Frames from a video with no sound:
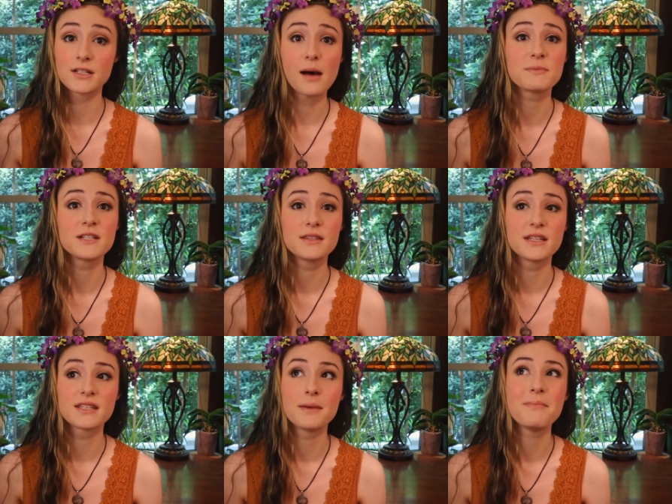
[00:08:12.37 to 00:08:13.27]
adopted
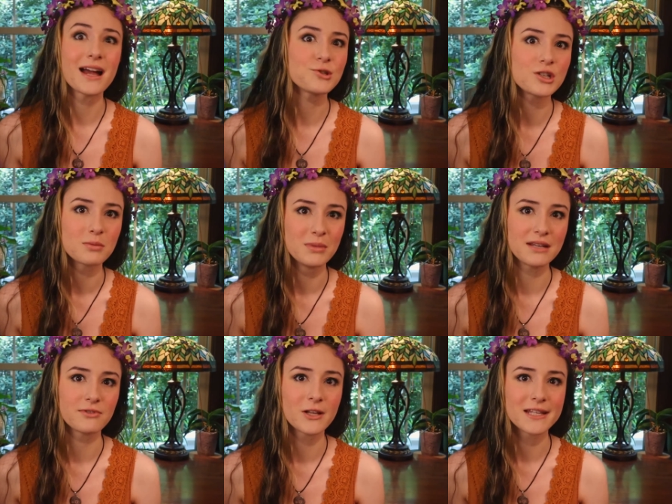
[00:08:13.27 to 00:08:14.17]
this imagined
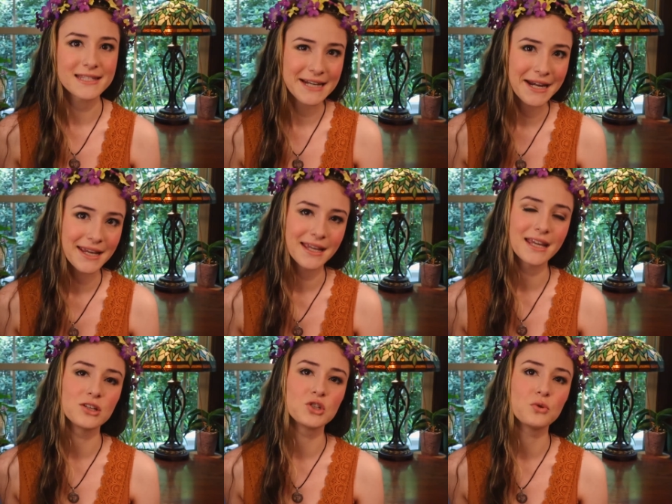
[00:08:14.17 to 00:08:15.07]
medieval
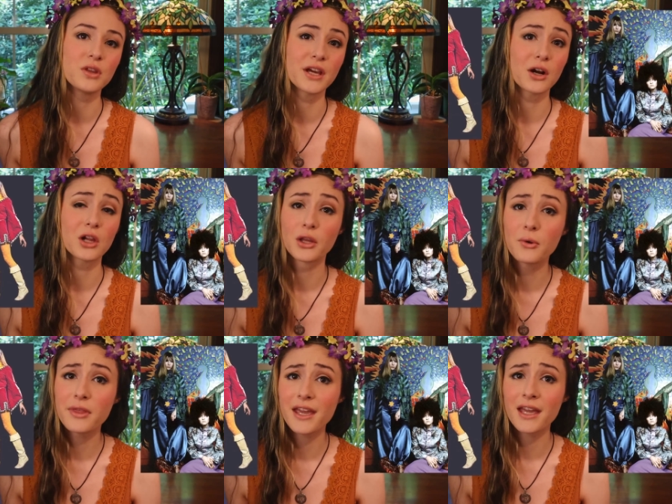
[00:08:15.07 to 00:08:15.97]
aesthetic into their
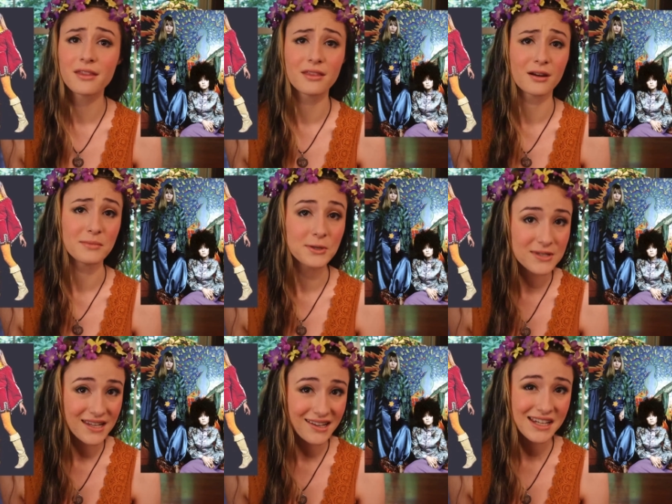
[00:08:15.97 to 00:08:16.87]
clothing, their
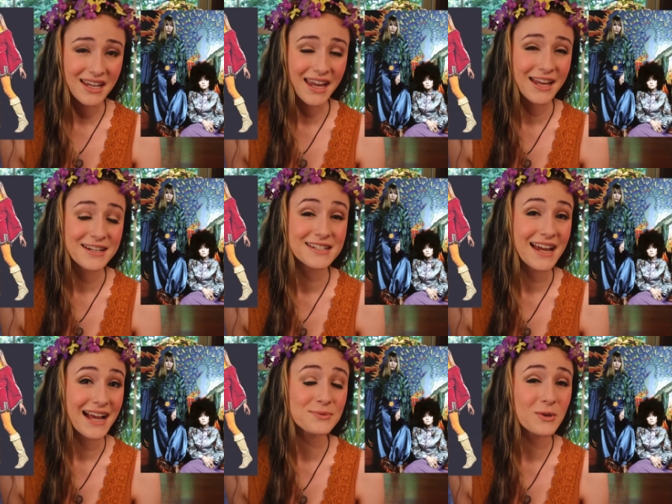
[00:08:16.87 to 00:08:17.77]
music, and,
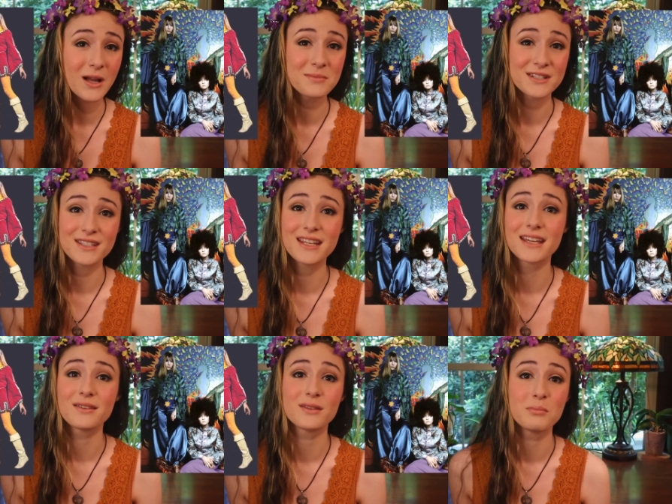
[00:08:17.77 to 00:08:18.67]
as we'll come to
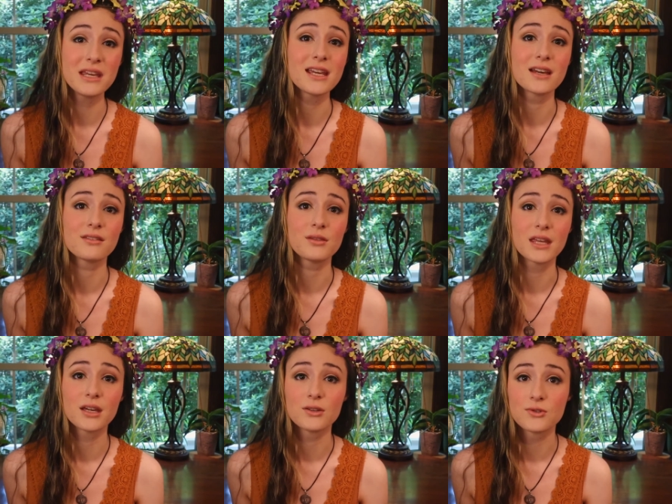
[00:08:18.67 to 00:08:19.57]
see, the media that
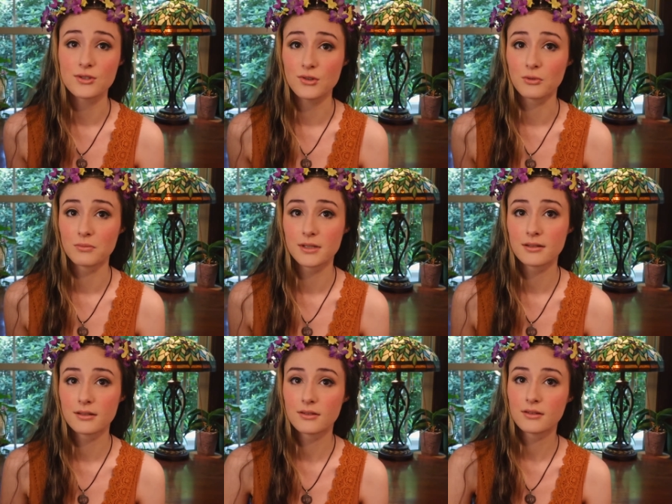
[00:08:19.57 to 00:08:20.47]
they consumed.
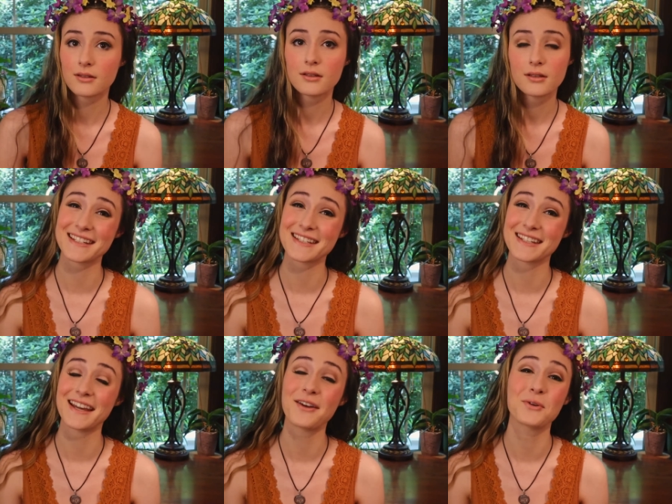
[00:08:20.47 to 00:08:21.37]

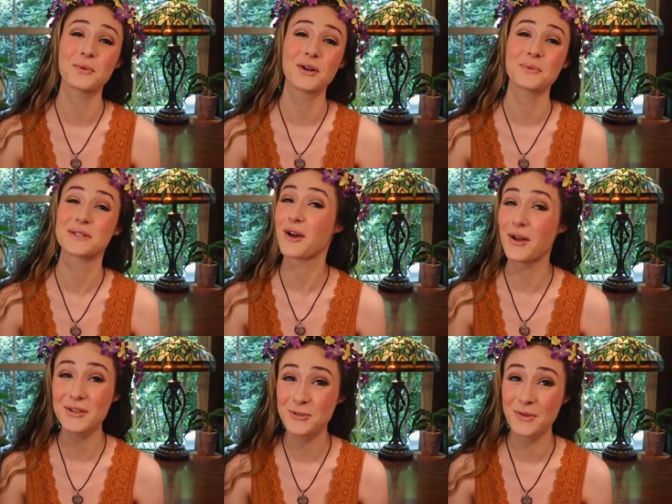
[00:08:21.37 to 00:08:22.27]
Simultaneously, the world was
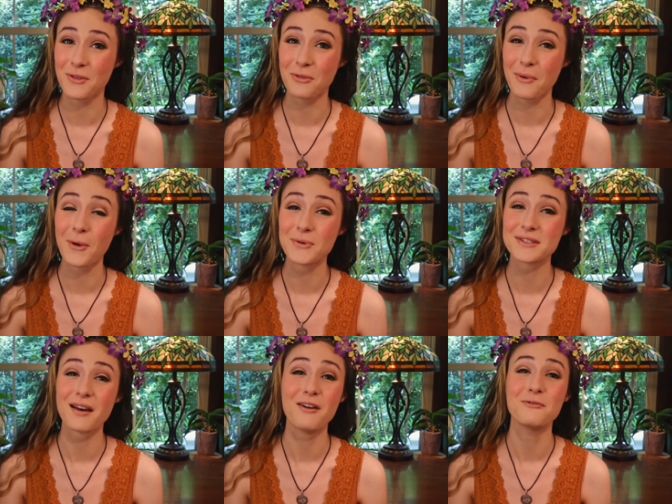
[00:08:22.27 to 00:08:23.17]
also in the
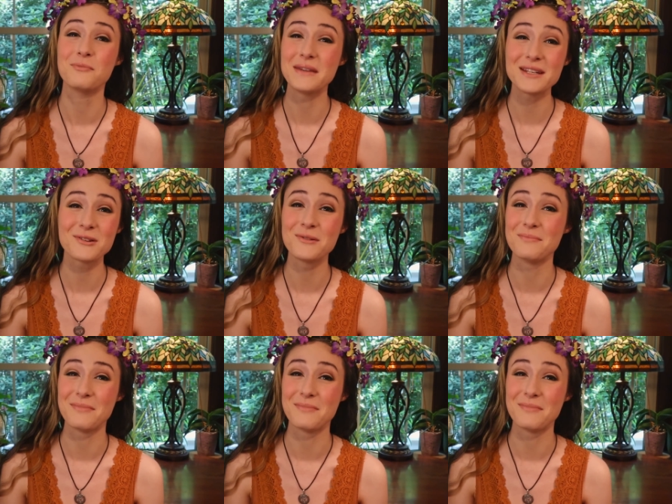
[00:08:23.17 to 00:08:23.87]
throes of Beatle